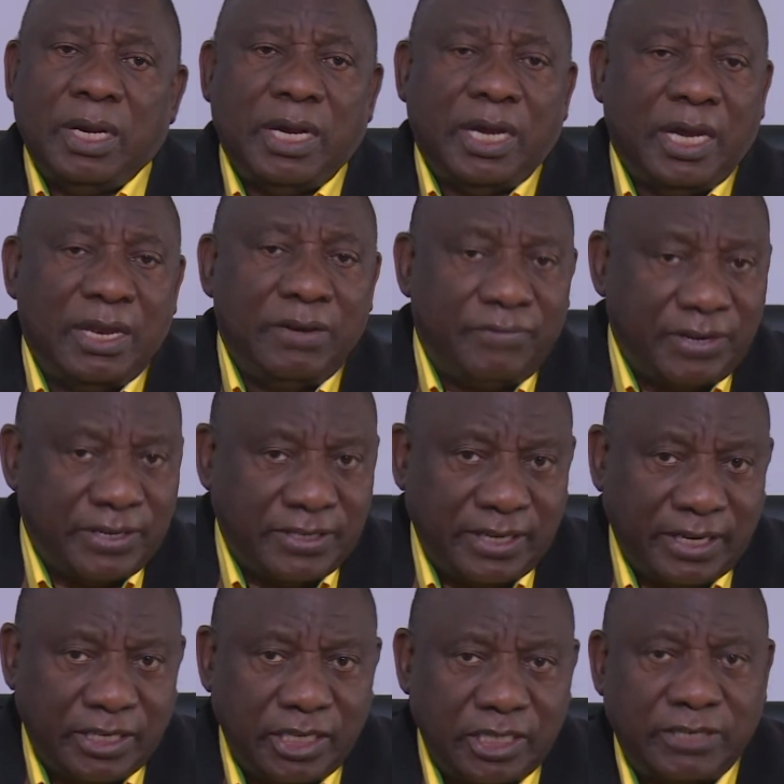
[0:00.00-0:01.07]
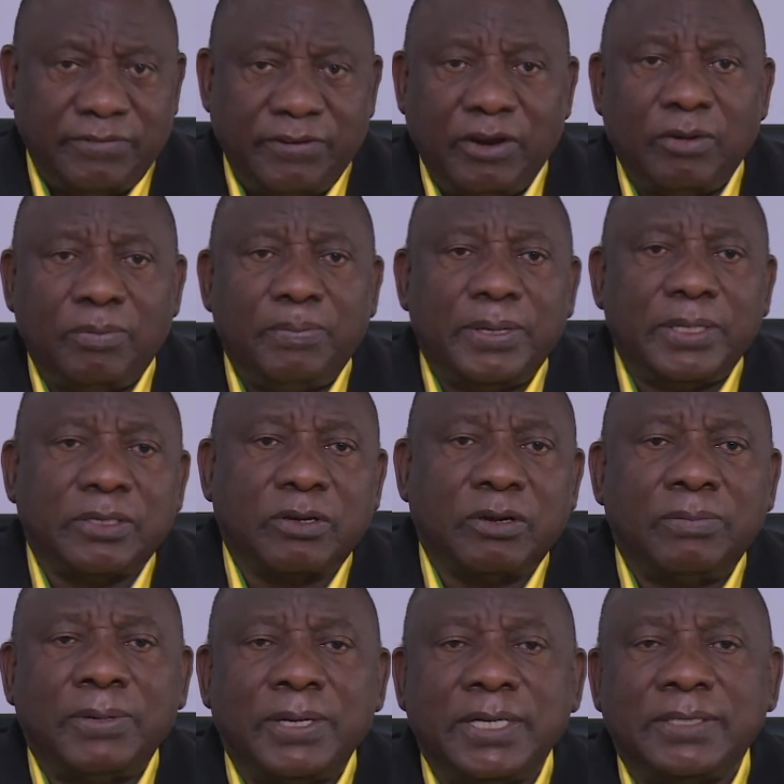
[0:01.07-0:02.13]
Infrastructure development,
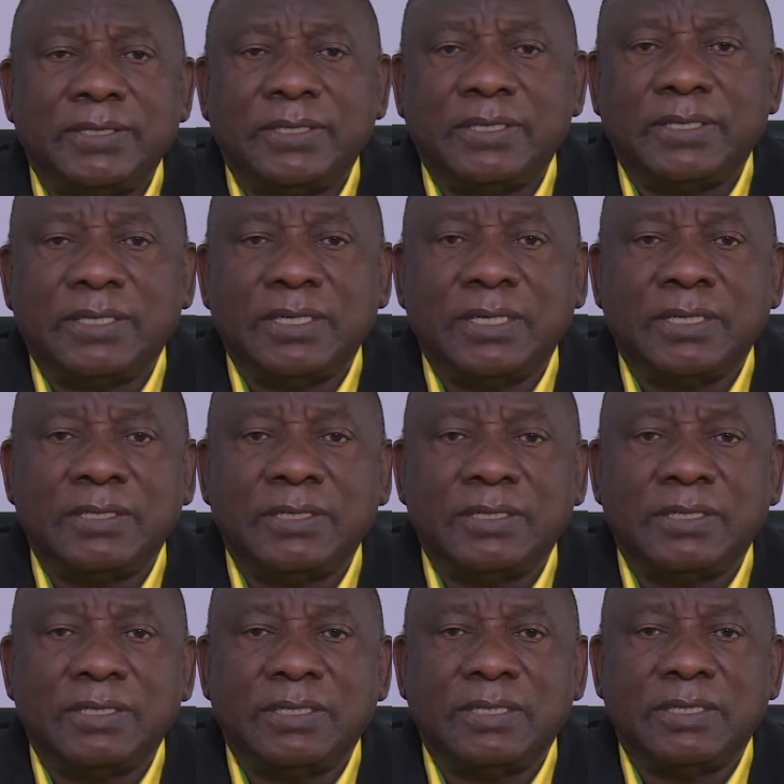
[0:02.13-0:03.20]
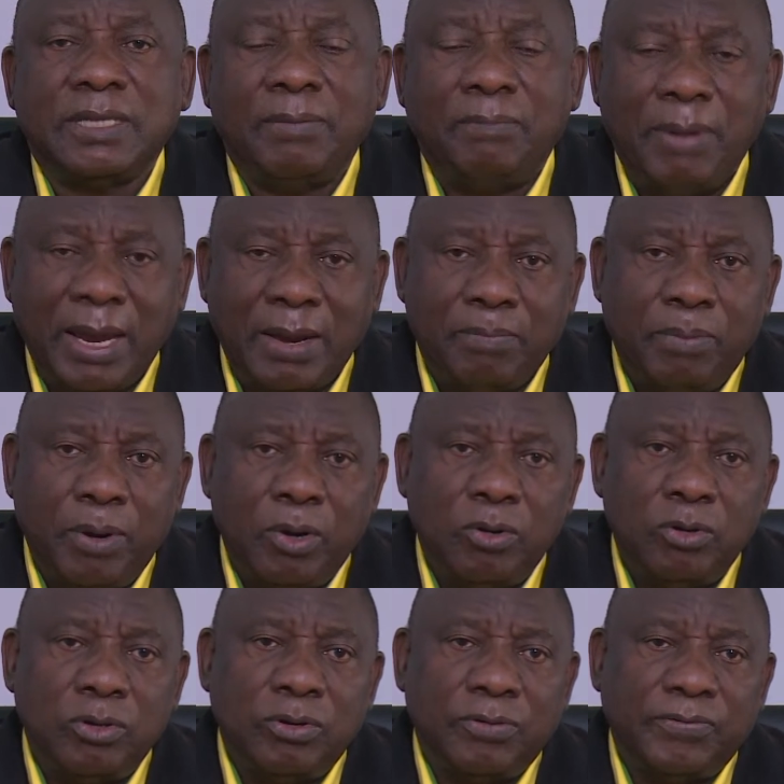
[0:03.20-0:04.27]
comrades, is the
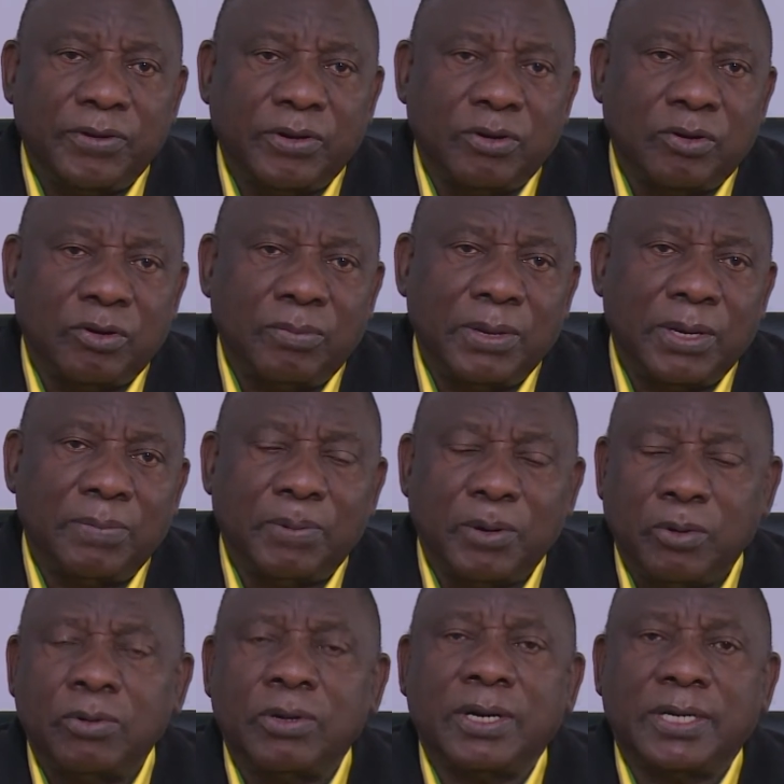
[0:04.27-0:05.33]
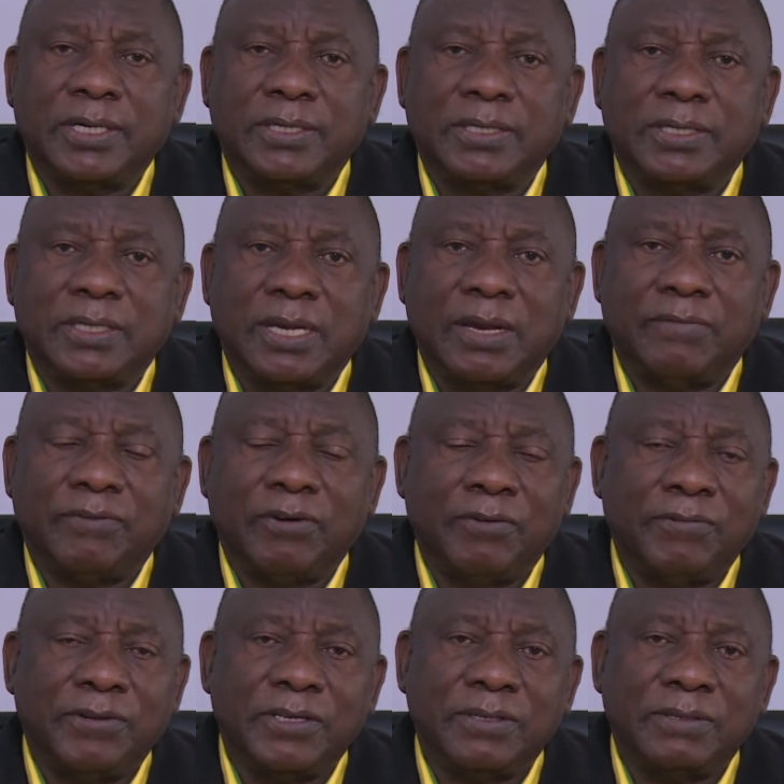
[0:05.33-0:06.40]
backbone of economic progress. I've
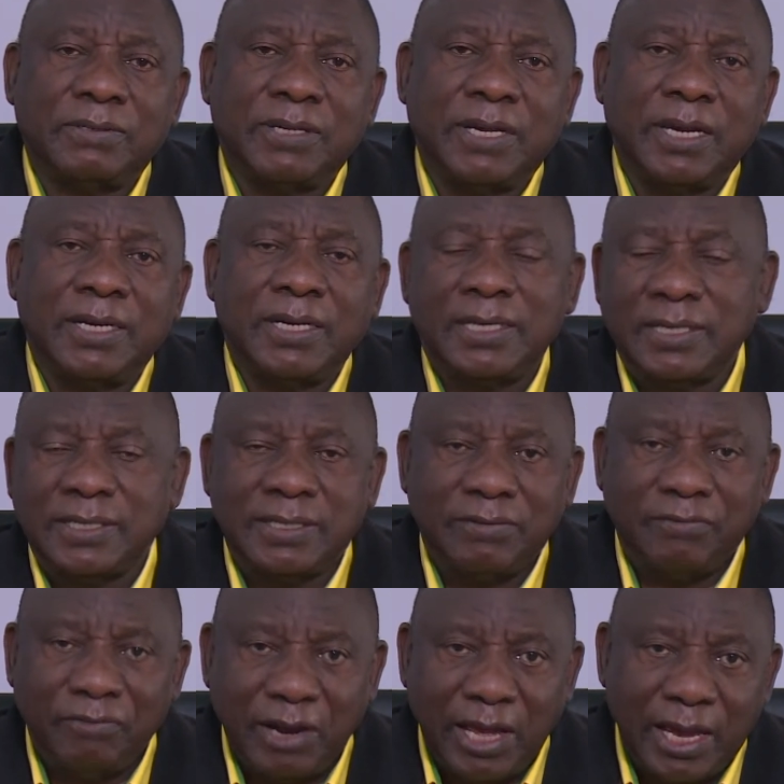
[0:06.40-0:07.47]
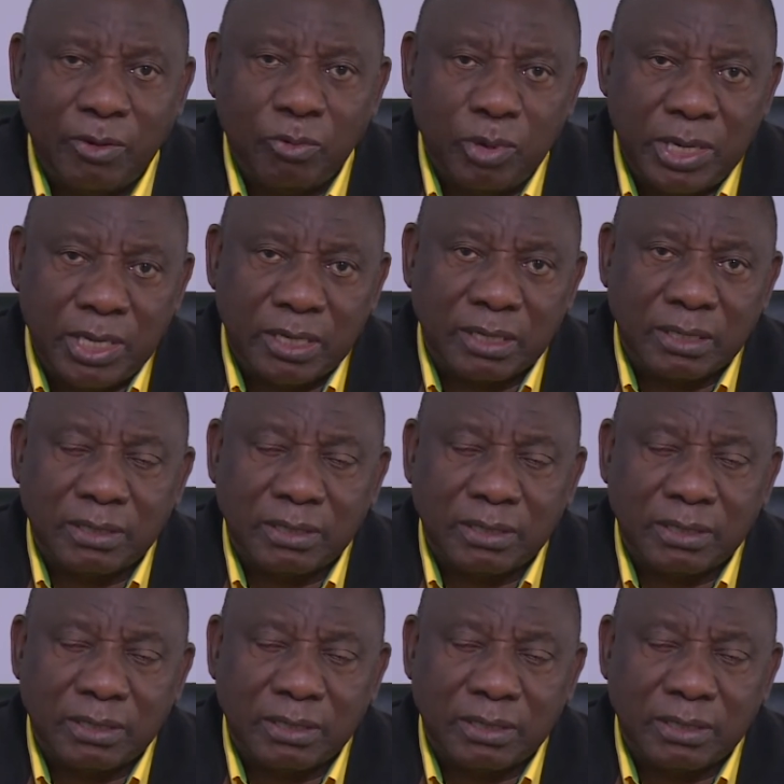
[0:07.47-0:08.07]
often said it is the flywheel